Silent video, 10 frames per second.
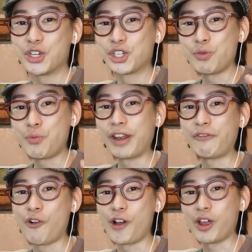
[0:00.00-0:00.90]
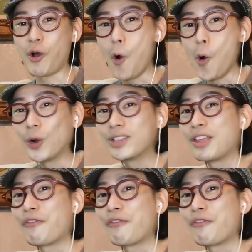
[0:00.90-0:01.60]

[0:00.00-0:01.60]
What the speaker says: She went for a whole